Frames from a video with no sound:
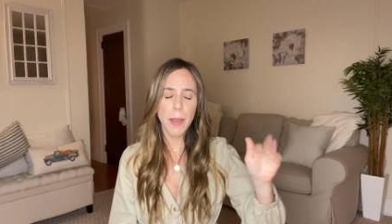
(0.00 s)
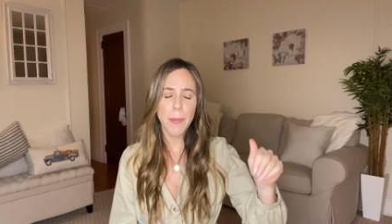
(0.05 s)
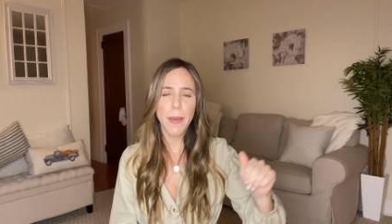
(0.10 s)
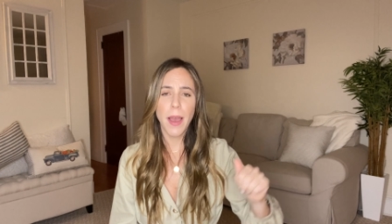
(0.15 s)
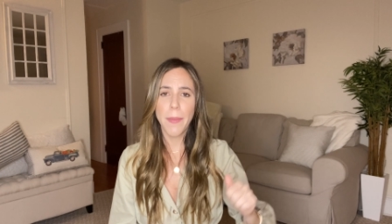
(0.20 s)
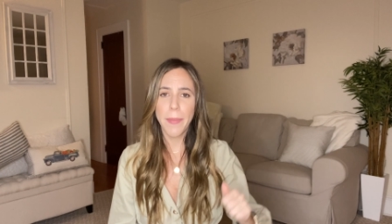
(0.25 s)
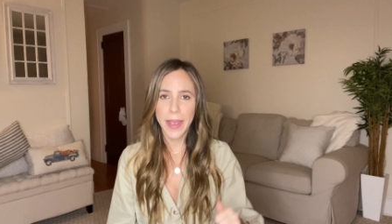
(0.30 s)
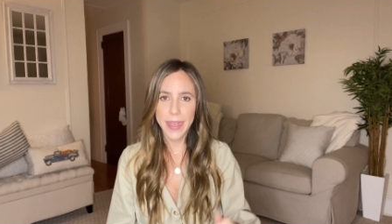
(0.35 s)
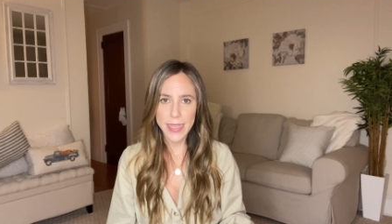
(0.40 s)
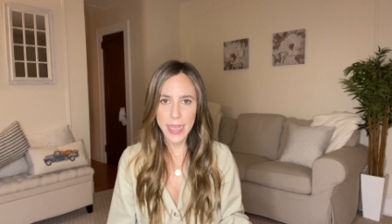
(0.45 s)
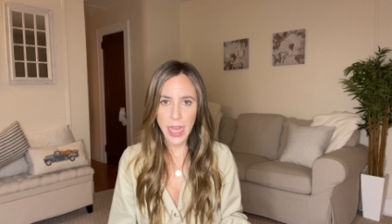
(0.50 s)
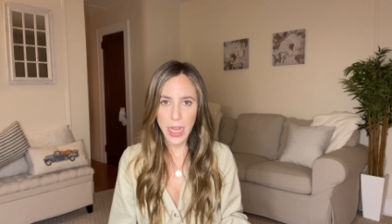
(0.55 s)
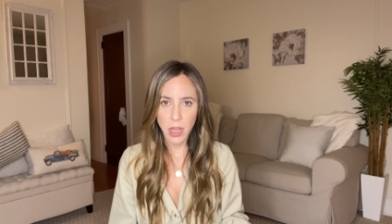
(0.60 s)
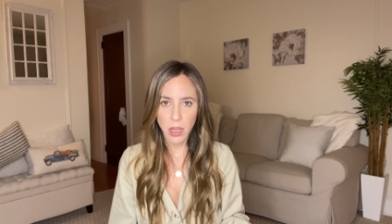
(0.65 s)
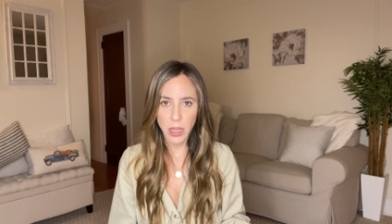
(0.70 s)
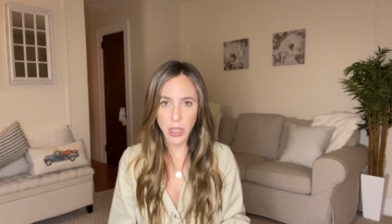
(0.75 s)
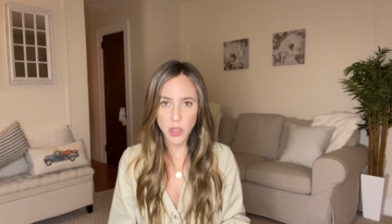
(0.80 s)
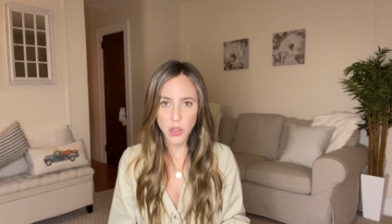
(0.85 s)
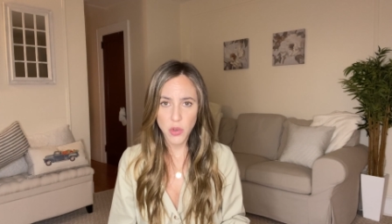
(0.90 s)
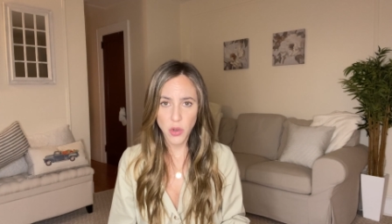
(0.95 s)
mom has high
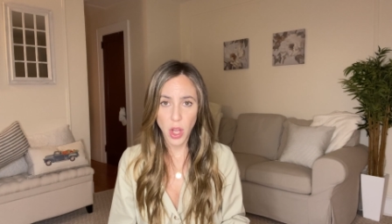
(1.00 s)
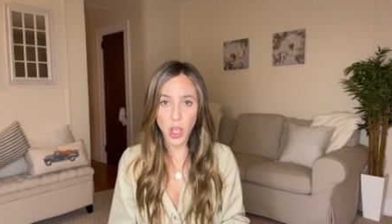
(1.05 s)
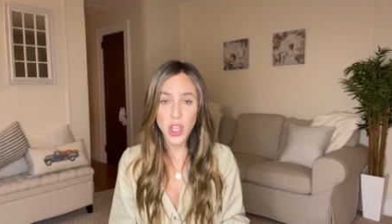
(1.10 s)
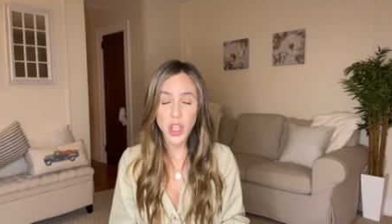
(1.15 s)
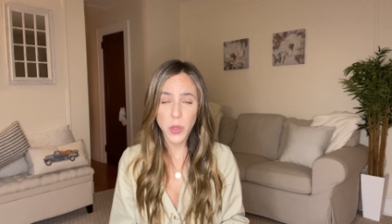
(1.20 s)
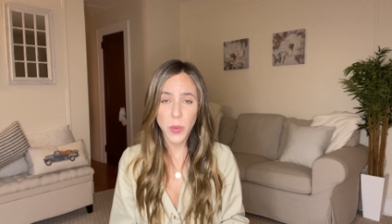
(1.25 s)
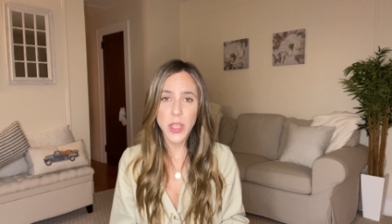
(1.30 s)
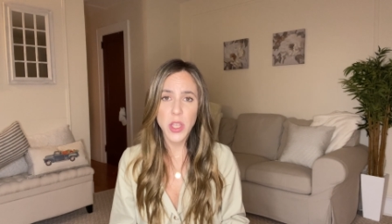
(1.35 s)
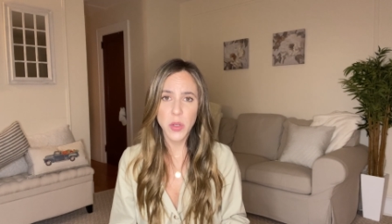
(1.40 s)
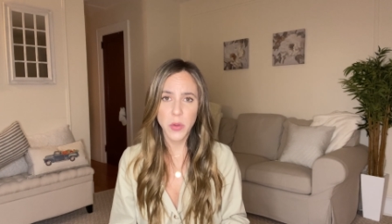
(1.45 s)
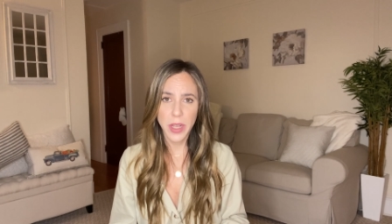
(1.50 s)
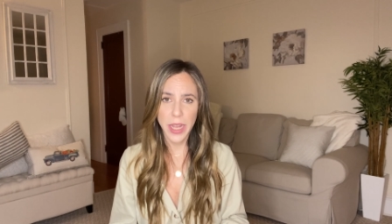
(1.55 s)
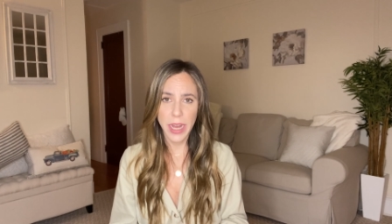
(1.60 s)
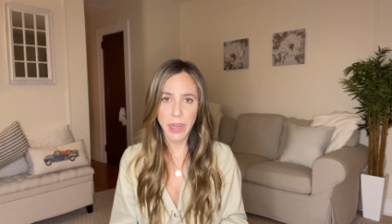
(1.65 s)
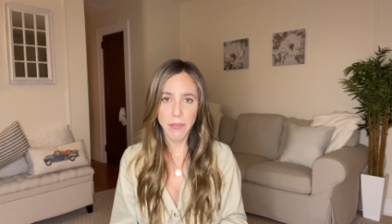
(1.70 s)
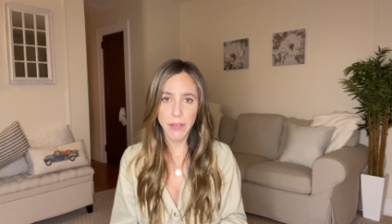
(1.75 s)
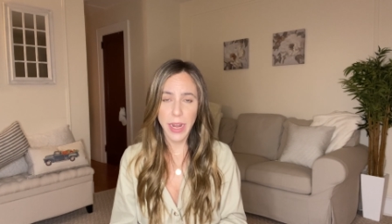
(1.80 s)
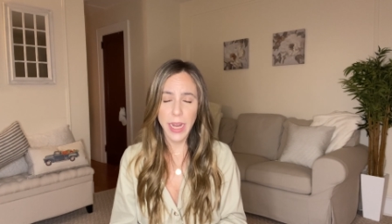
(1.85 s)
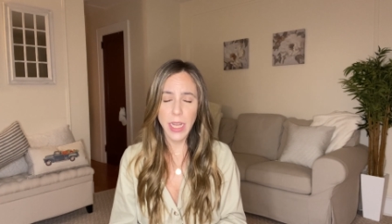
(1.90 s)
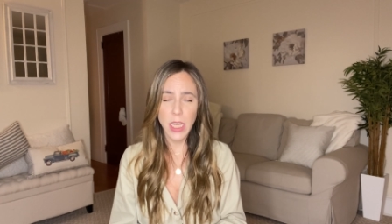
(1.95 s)
cholesterol, so it's okay,
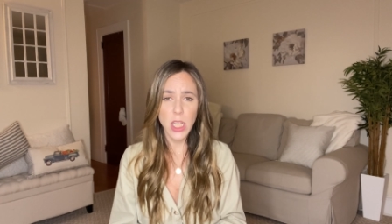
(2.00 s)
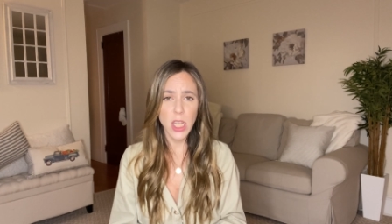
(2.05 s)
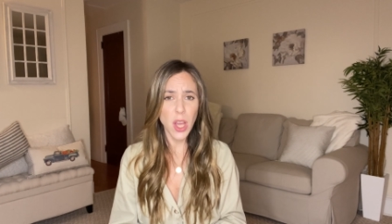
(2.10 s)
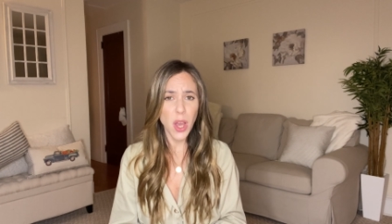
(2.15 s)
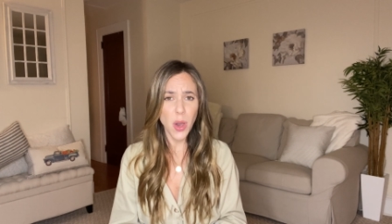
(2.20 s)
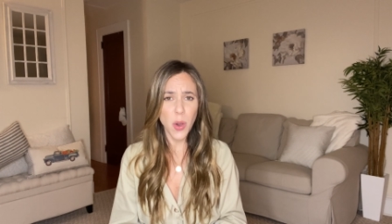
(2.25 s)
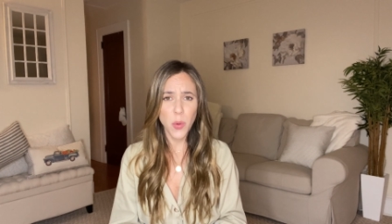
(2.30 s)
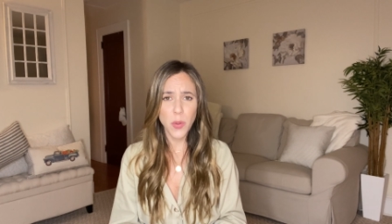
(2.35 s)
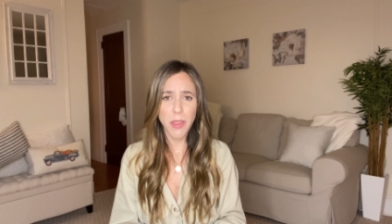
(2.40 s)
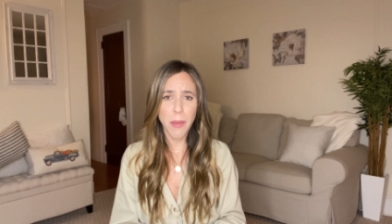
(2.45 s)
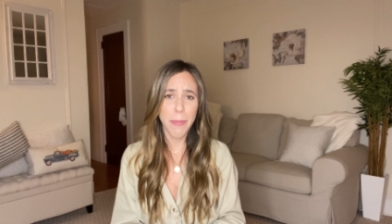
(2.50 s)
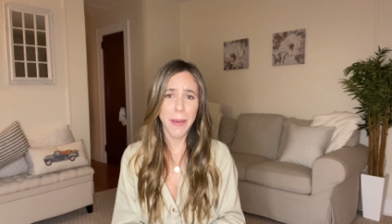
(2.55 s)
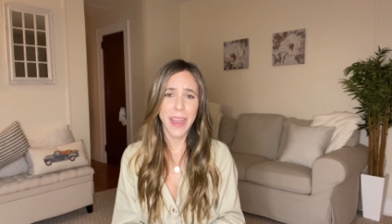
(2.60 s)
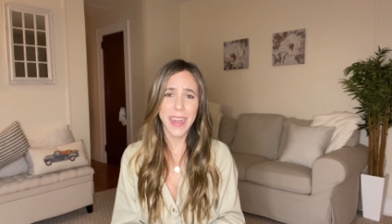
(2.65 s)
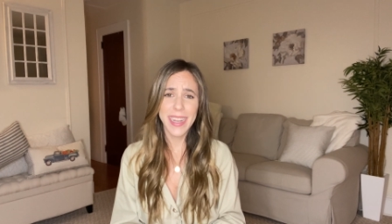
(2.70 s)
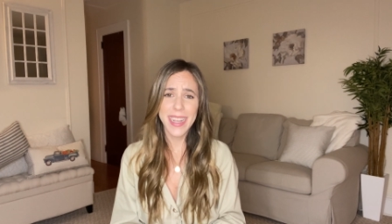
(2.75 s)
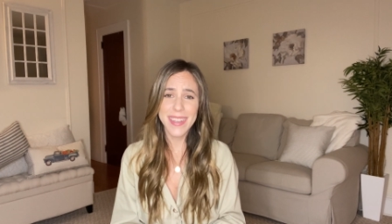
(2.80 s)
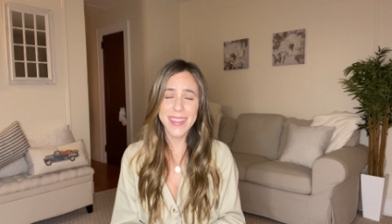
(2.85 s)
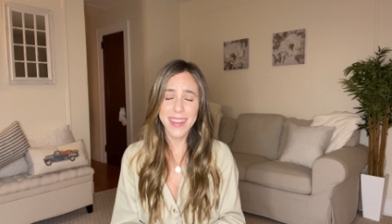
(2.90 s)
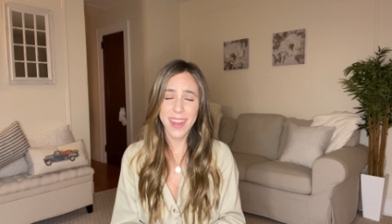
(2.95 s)
right? No, the
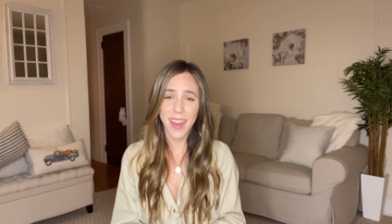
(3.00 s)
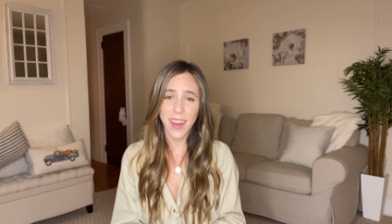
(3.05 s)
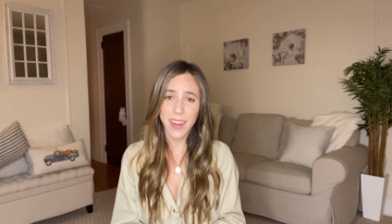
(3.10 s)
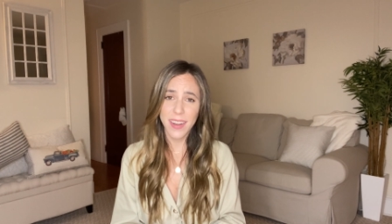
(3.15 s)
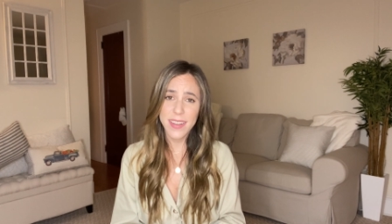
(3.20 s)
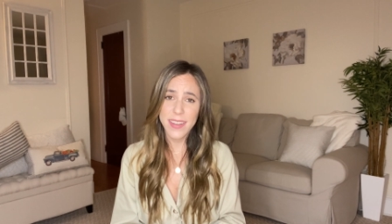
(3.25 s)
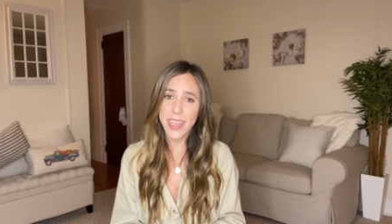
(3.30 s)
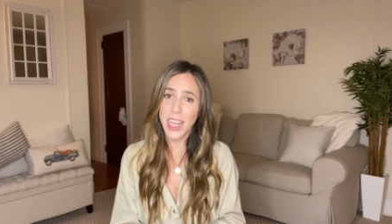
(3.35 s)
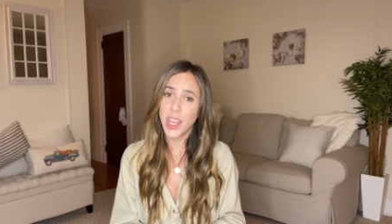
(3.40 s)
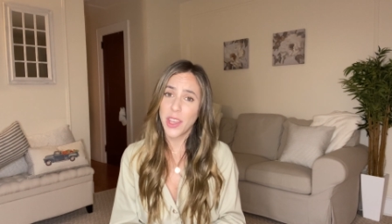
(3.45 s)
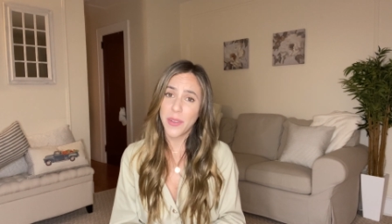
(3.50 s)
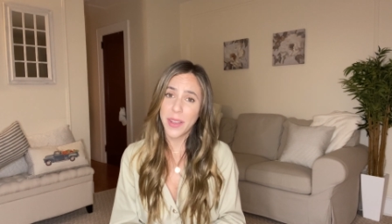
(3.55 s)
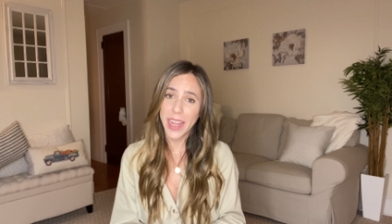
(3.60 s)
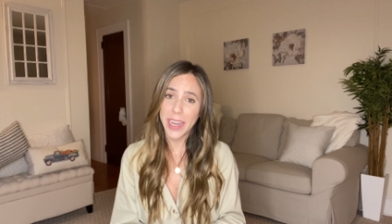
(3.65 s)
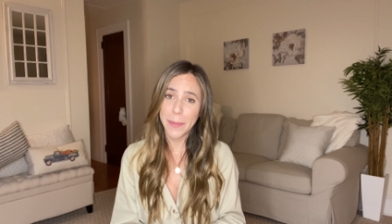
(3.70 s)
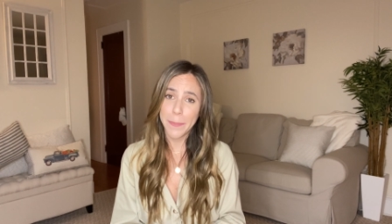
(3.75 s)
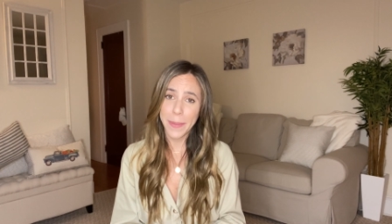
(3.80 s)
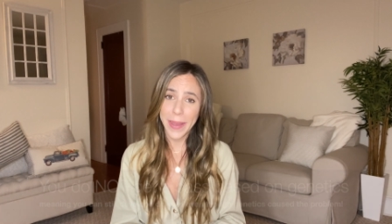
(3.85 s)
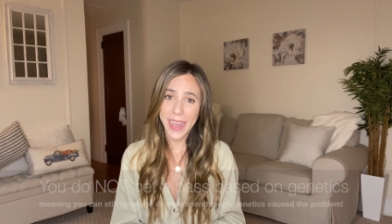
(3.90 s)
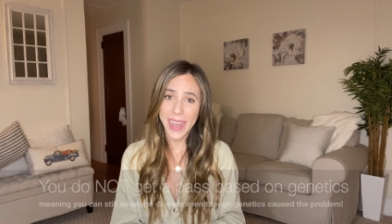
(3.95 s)
body's not gonna say you
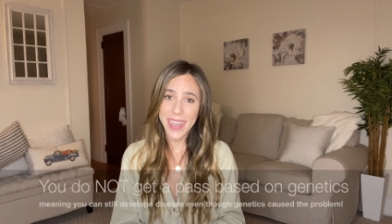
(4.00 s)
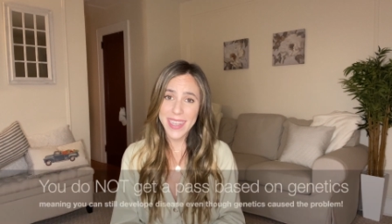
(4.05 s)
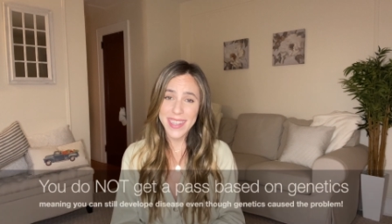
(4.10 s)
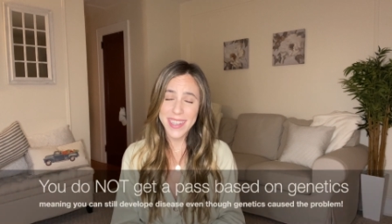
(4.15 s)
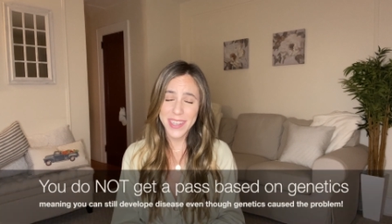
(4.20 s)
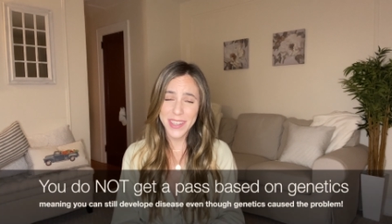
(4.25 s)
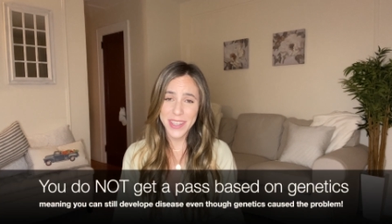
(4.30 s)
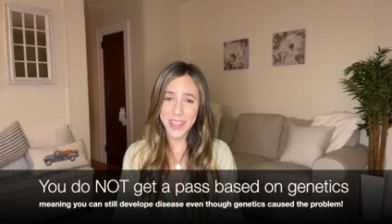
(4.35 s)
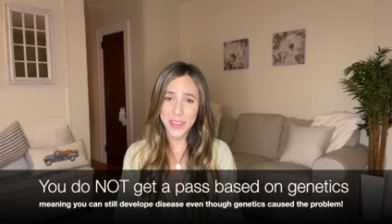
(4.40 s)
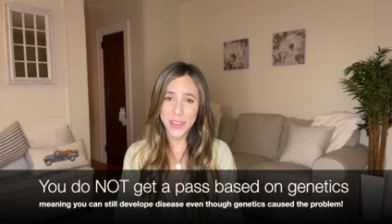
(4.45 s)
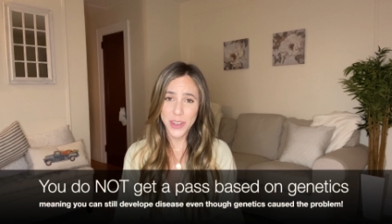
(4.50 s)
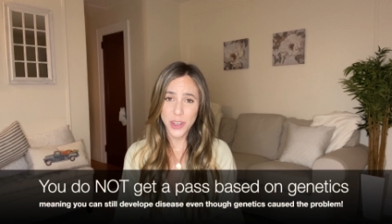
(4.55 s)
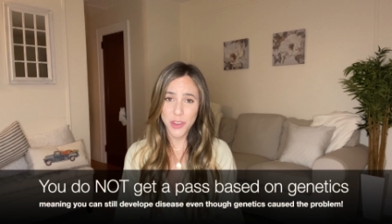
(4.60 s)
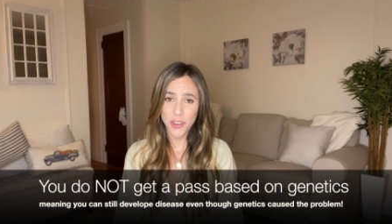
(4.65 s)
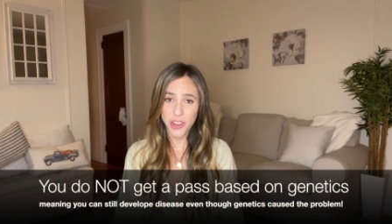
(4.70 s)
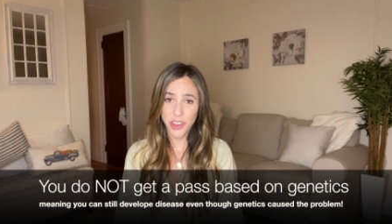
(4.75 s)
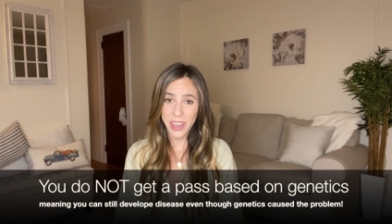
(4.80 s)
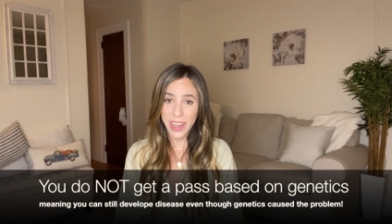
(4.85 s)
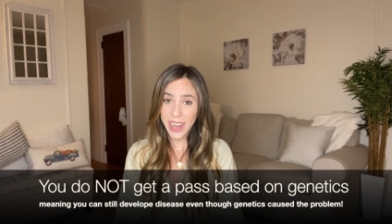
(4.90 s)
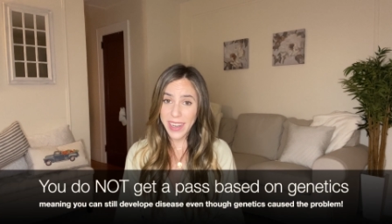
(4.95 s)
get a pass because it's your
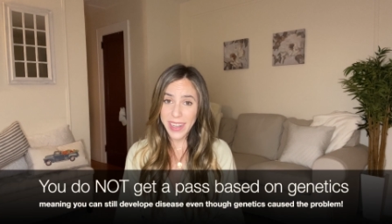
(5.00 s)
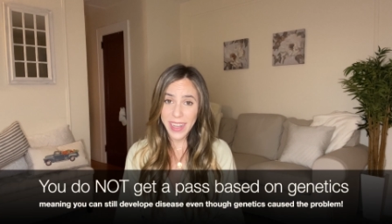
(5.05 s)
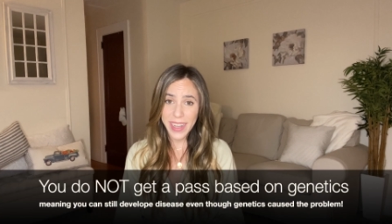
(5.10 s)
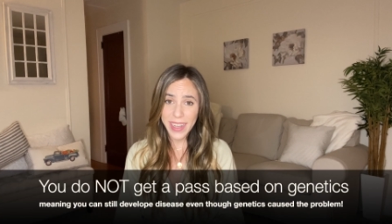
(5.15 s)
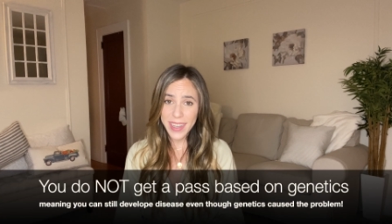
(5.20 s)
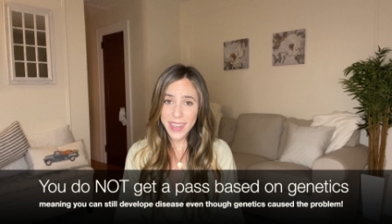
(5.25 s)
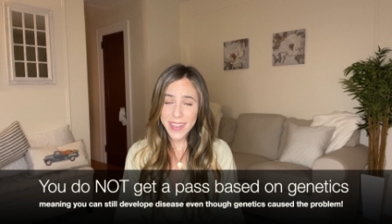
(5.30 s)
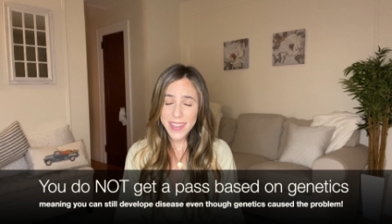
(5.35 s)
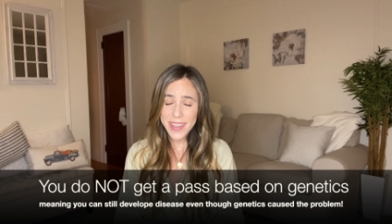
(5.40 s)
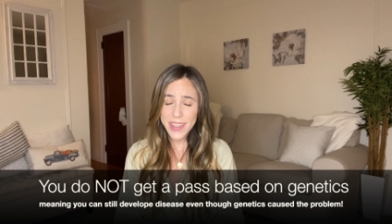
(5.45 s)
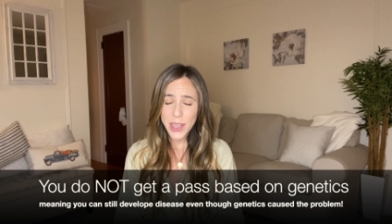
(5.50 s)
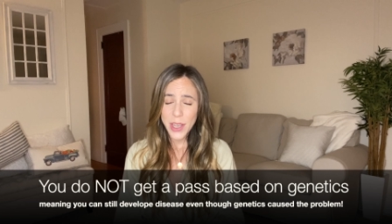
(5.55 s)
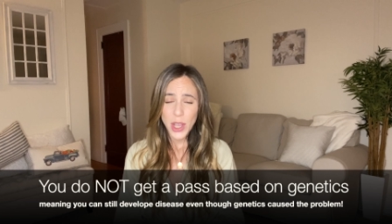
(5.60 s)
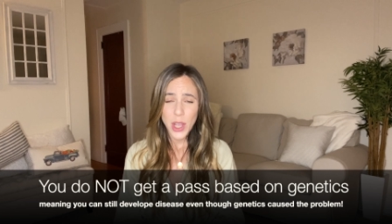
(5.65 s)
genetics.